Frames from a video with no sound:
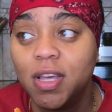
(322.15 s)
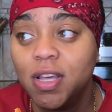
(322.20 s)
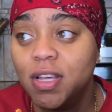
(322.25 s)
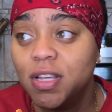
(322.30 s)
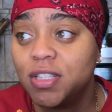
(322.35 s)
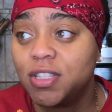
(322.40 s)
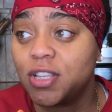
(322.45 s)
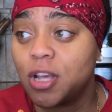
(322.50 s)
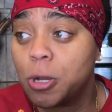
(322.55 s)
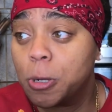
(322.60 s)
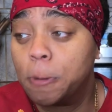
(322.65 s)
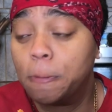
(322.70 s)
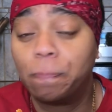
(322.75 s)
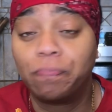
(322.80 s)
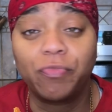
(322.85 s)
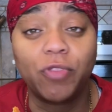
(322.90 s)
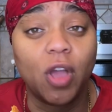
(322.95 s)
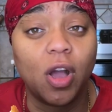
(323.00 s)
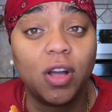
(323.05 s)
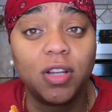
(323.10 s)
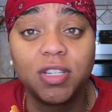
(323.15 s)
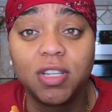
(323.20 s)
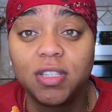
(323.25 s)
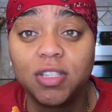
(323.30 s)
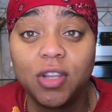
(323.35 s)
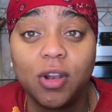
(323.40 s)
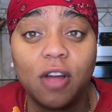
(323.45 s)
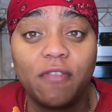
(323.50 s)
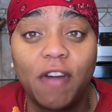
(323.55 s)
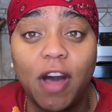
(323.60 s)
So y'all just,
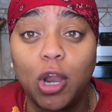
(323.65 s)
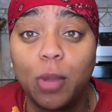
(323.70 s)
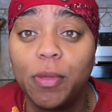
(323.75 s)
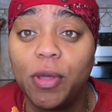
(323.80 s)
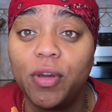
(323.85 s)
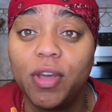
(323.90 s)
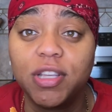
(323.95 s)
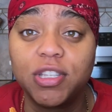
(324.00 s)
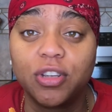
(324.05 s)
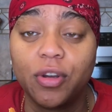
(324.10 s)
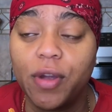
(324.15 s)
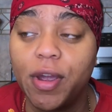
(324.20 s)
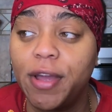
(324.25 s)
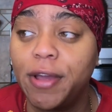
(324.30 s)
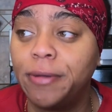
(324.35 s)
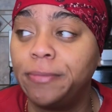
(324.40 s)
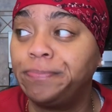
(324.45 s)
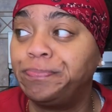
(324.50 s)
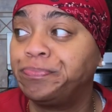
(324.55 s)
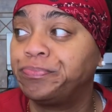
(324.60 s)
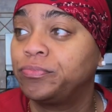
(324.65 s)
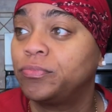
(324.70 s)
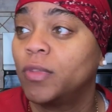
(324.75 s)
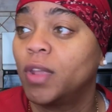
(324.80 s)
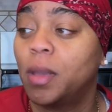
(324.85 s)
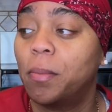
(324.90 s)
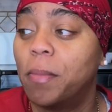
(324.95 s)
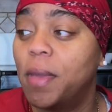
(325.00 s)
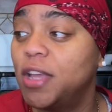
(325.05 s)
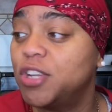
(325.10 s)
you know, follow me on Instagram.
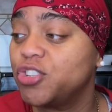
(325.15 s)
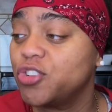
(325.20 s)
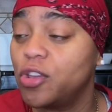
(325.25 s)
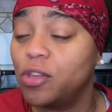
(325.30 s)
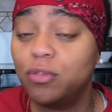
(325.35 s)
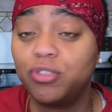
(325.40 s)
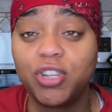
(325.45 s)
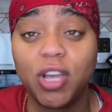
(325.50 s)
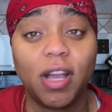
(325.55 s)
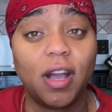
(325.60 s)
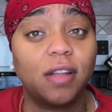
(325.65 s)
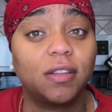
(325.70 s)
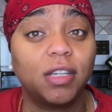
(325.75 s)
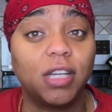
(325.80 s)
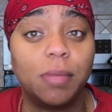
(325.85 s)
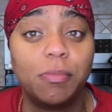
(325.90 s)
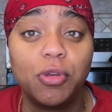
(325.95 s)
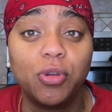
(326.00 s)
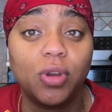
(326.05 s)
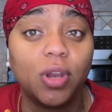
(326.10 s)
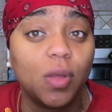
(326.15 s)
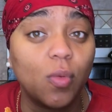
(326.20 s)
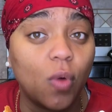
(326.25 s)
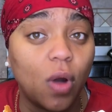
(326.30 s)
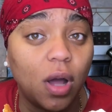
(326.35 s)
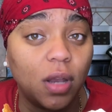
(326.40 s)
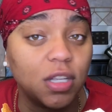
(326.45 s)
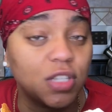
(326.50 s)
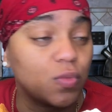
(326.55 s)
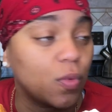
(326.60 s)
Make sure you check out the community
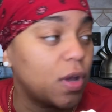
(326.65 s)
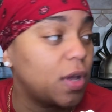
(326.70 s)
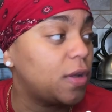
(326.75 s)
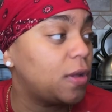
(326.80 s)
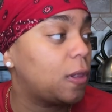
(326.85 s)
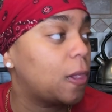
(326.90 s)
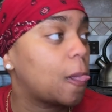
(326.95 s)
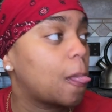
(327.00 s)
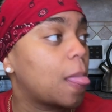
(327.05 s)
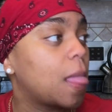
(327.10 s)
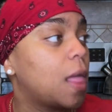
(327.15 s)
wall as well.